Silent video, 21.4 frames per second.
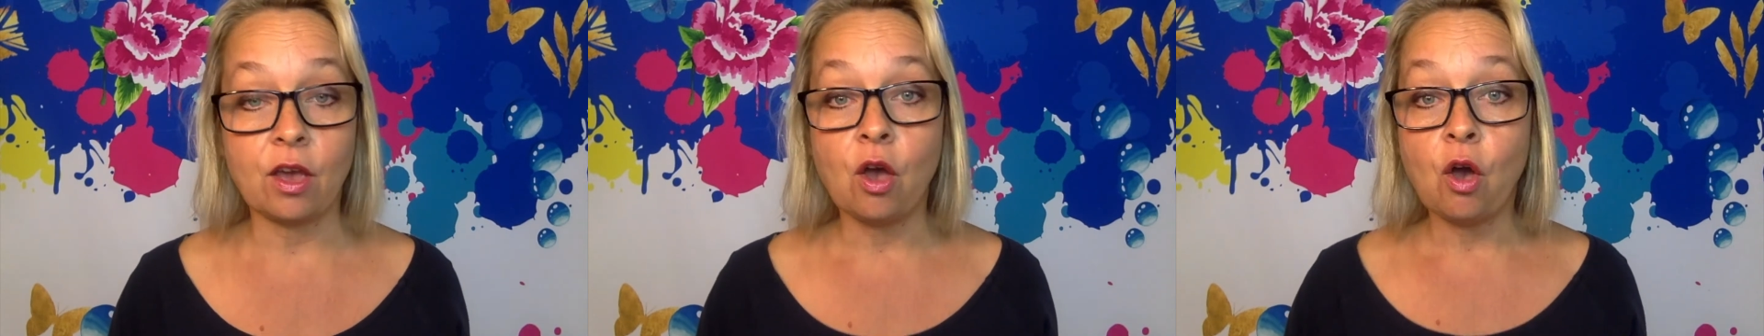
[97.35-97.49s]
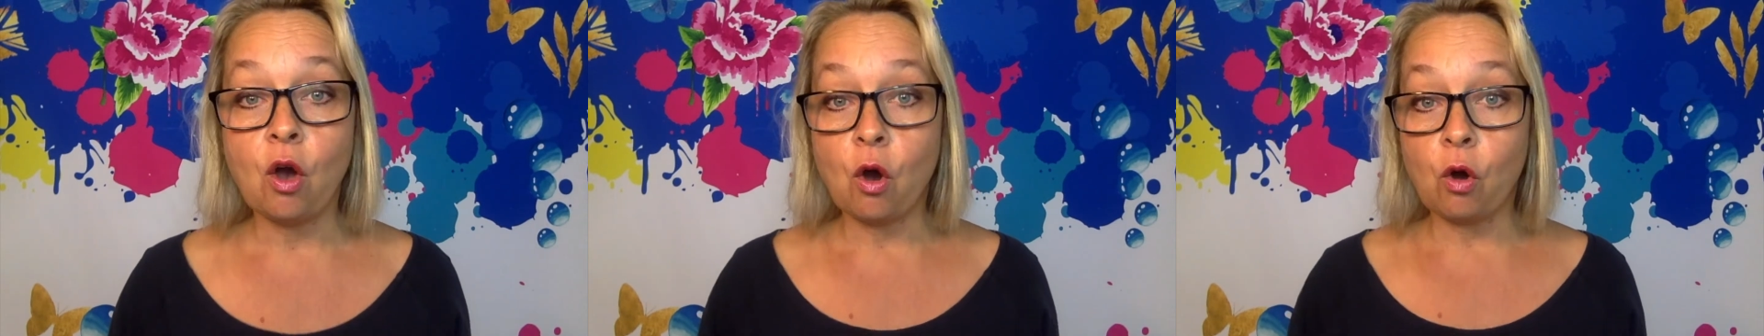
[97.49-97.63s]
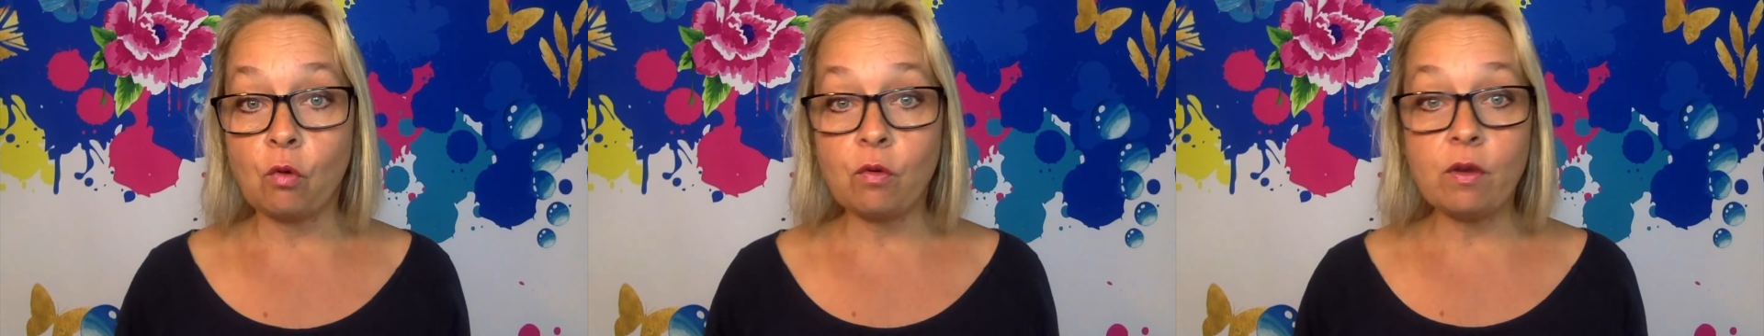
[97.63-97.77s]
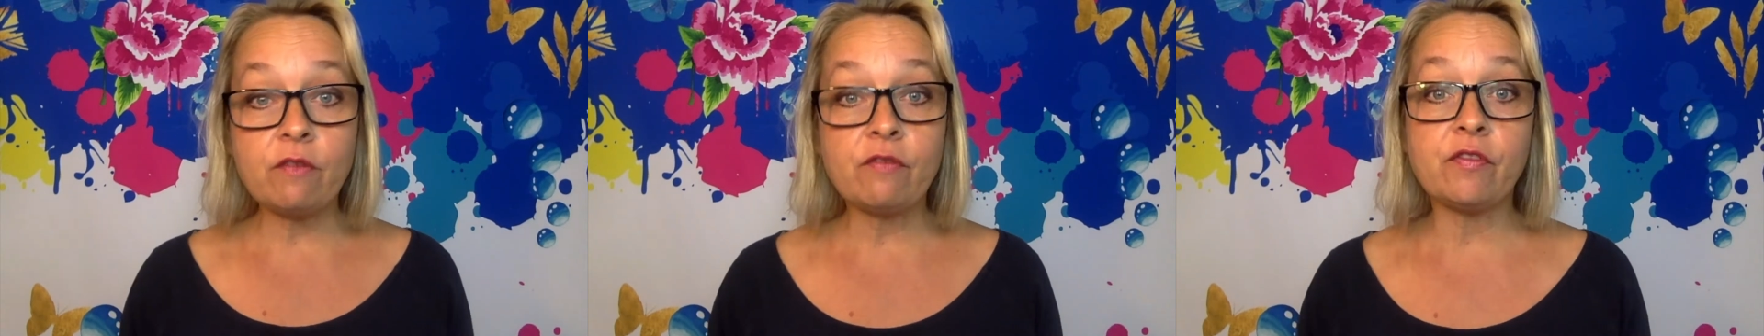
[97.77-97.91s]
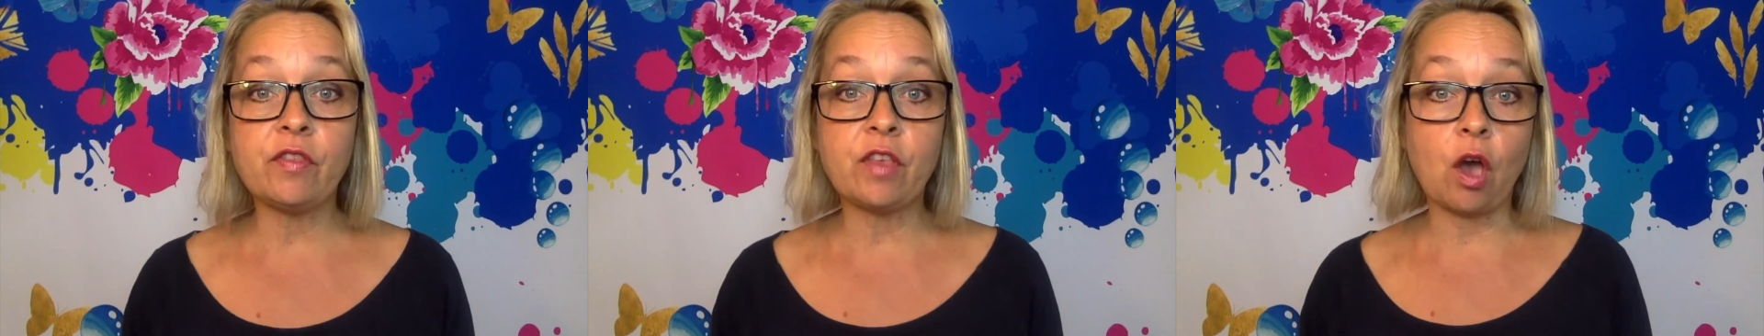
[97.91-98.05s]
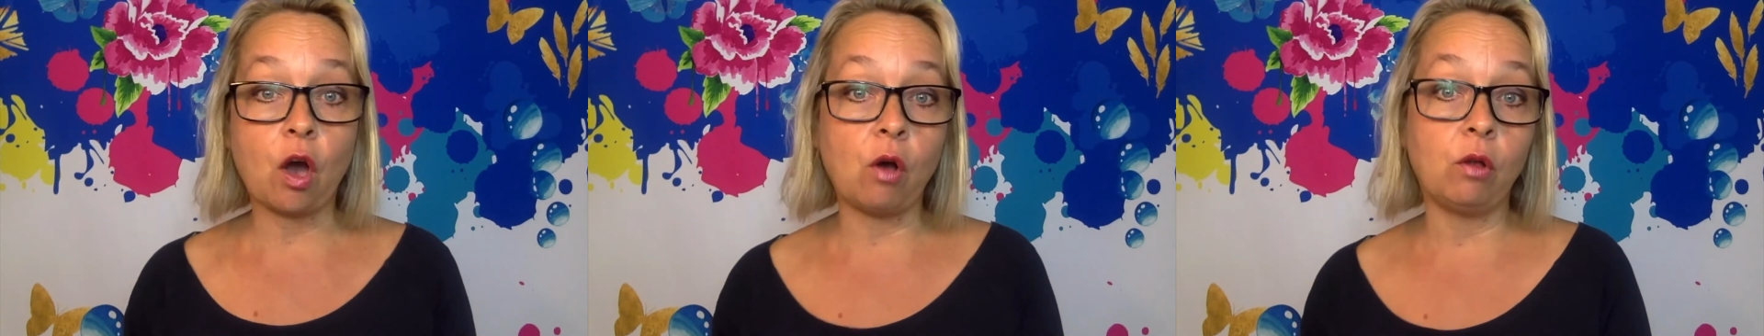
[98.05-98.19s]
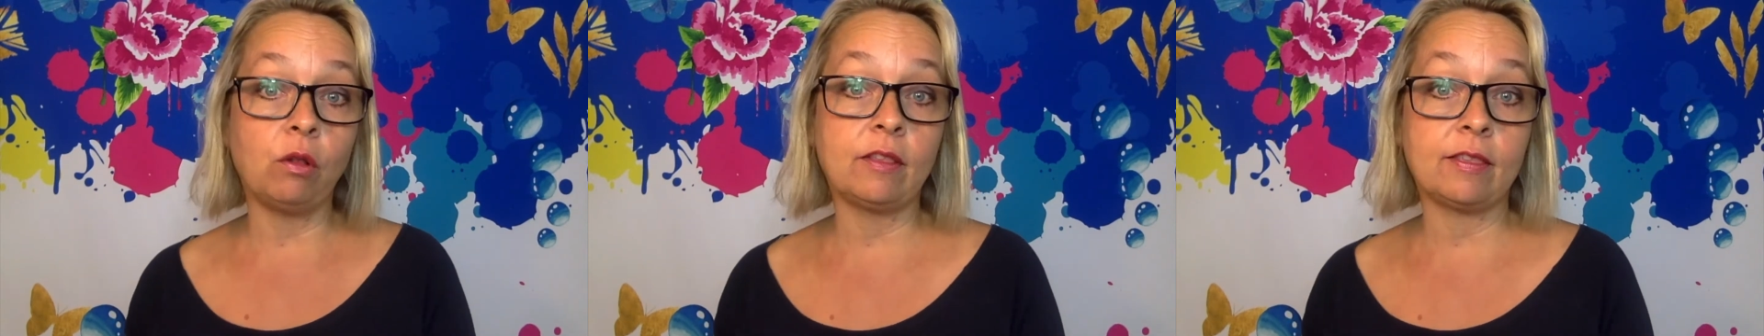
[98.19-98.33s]
or even the
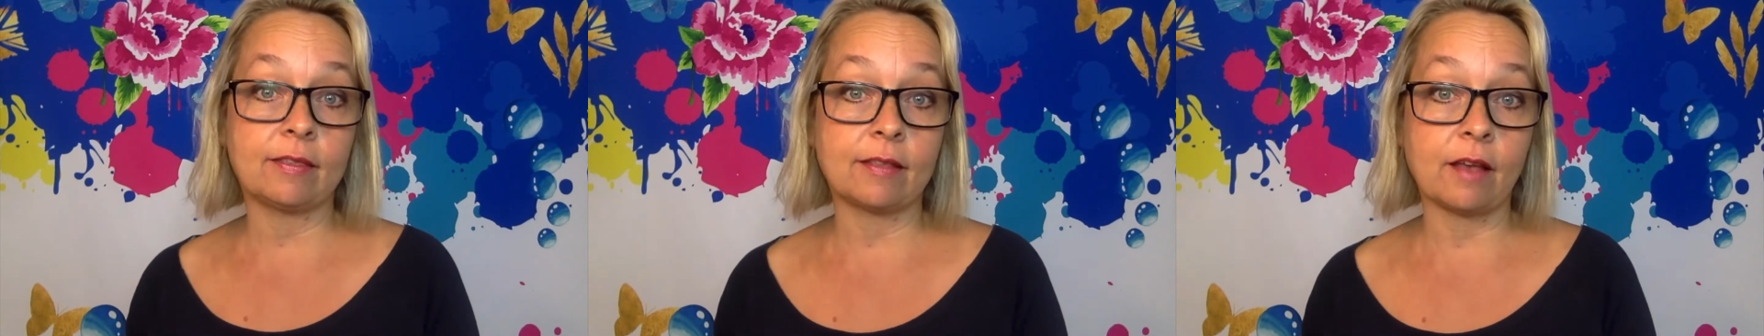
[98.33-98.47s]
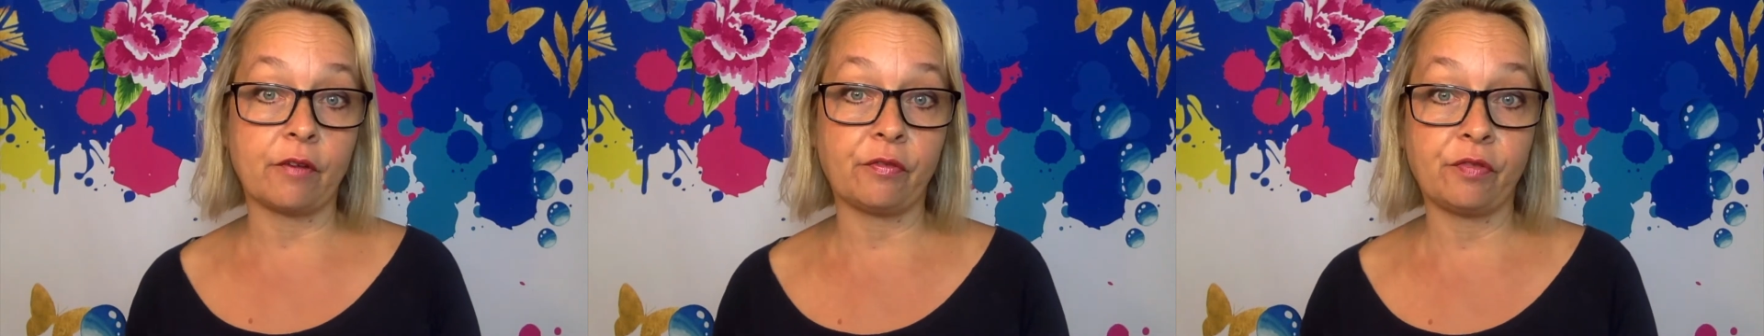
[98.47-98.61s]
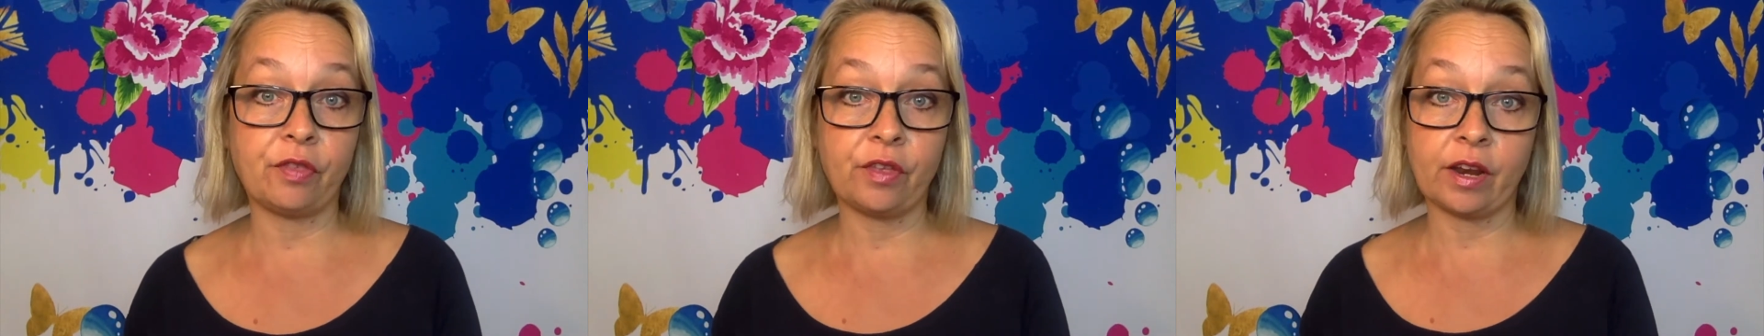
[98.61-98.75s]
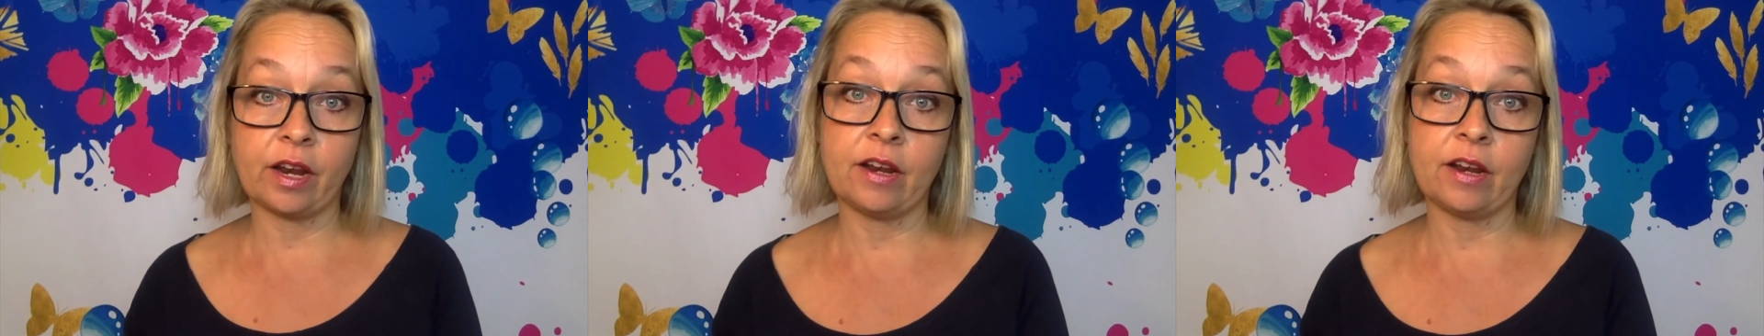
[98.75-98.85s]
old stuff that